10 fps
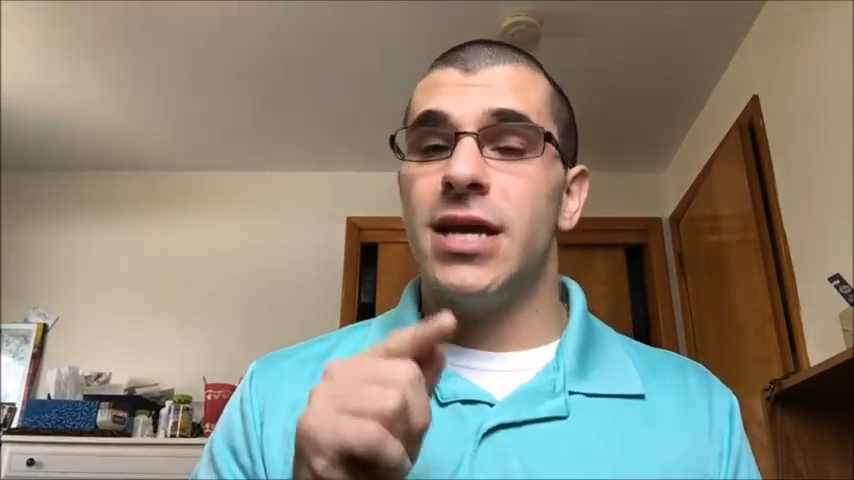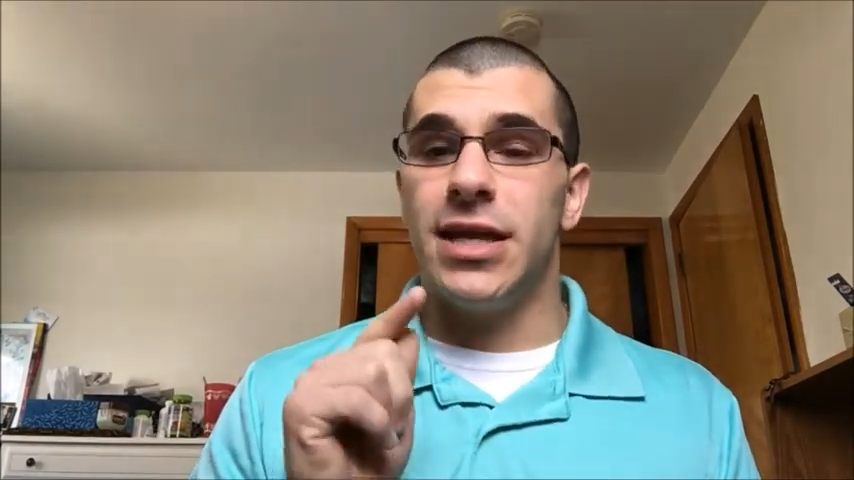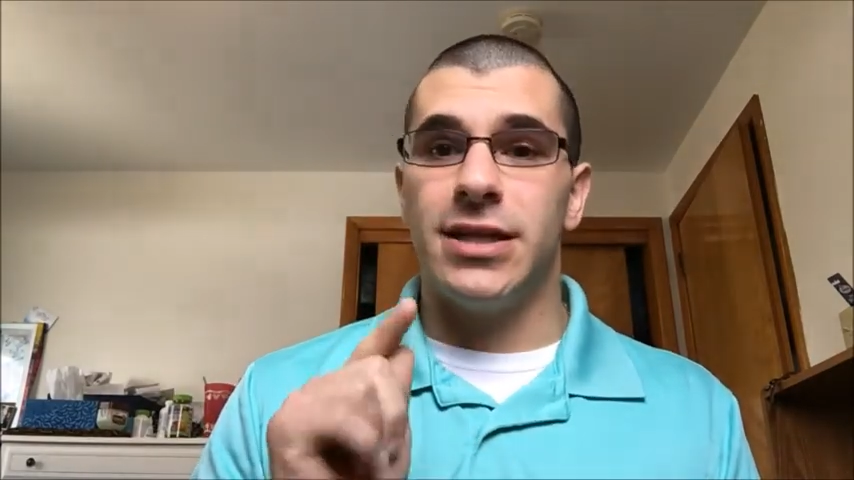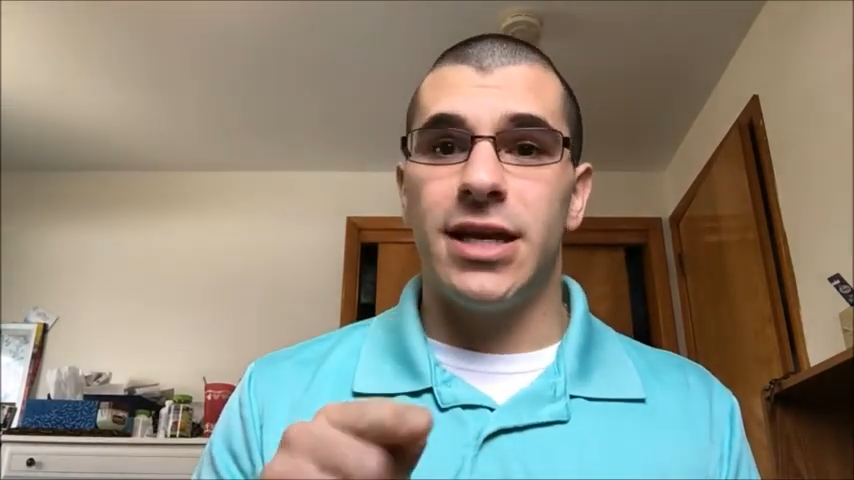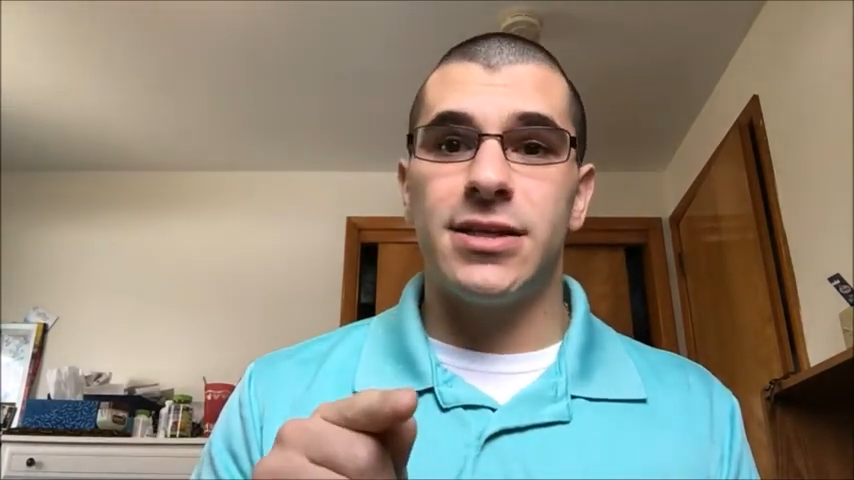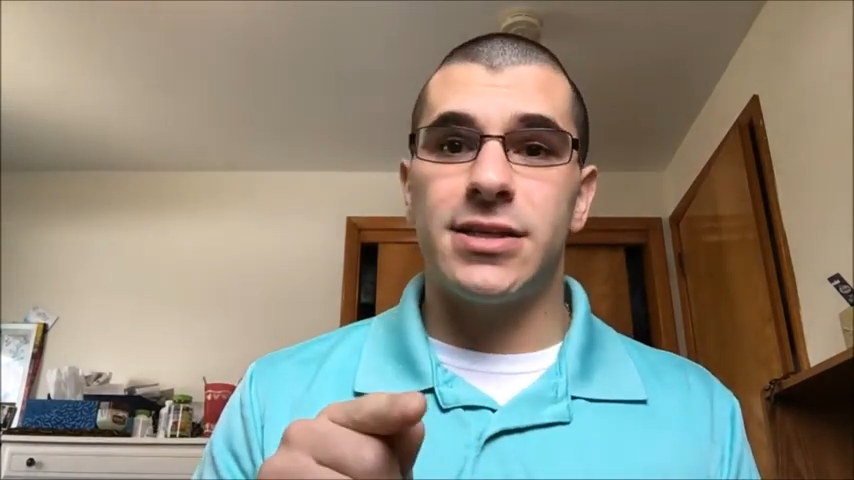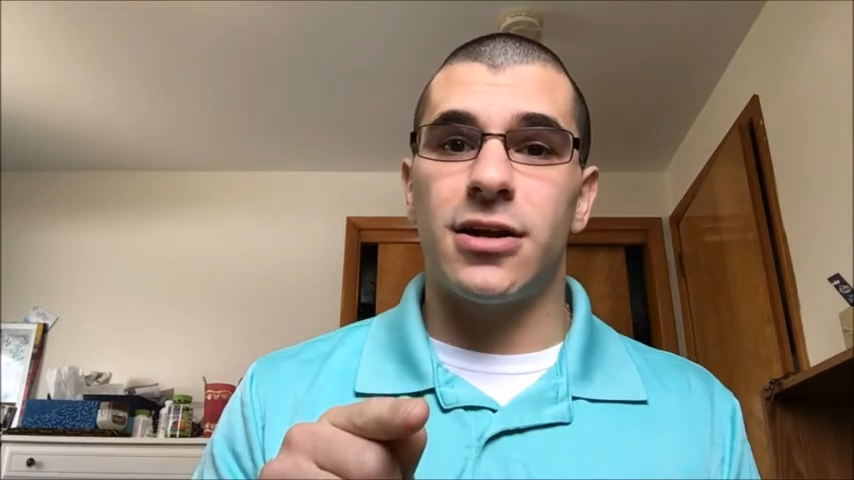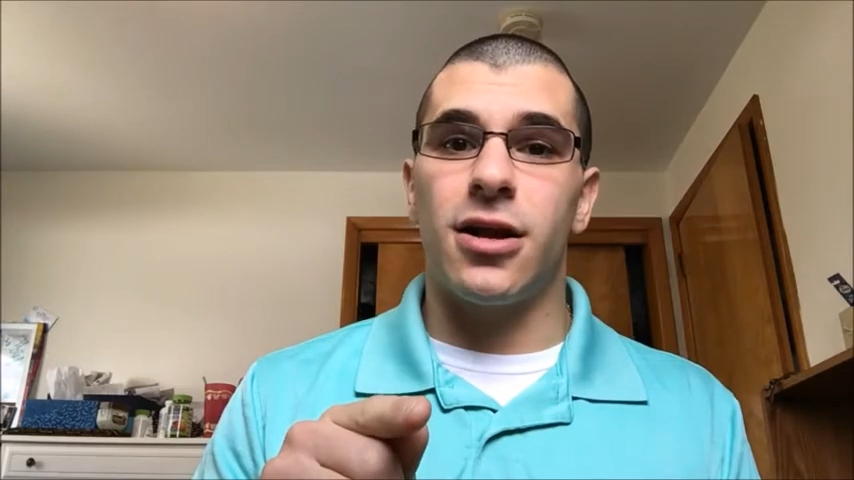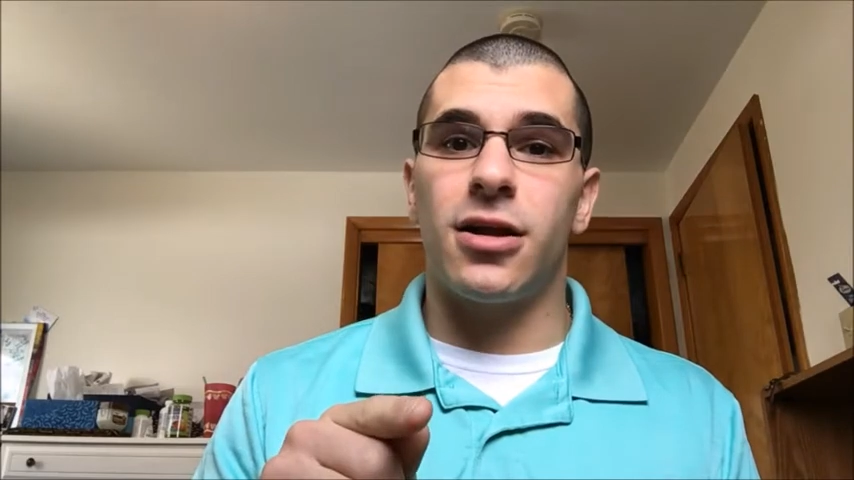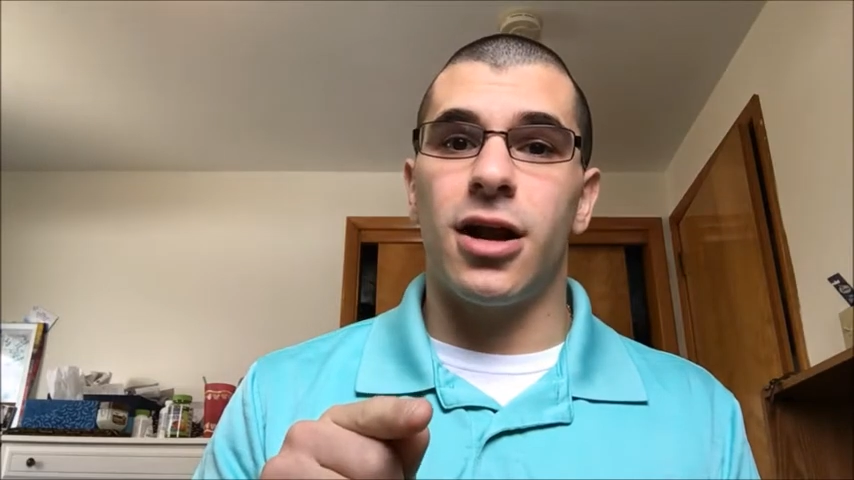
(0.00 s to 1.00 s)
and get us
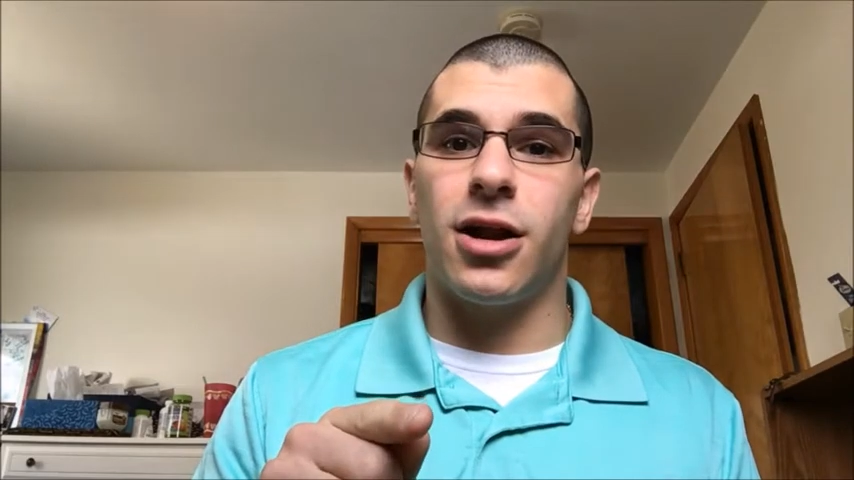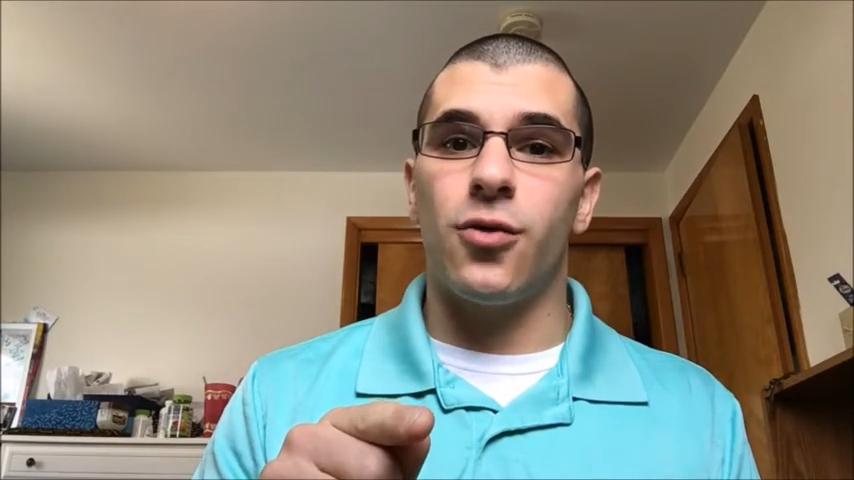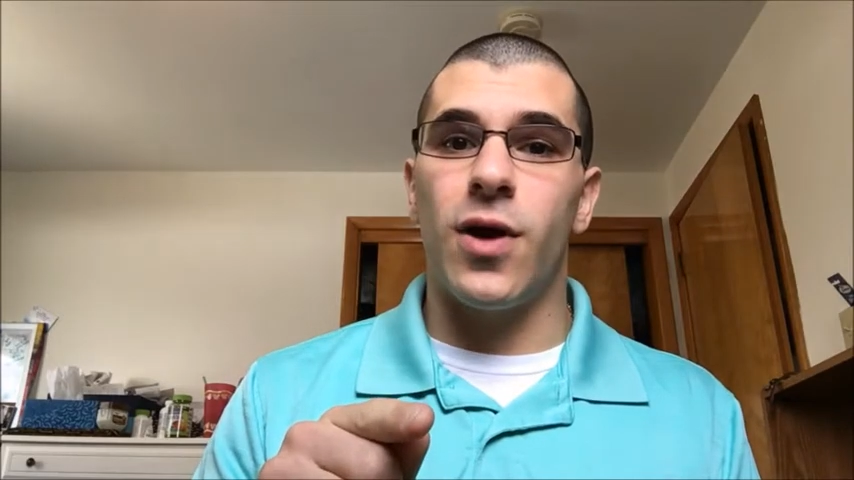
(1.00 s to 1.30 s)
on our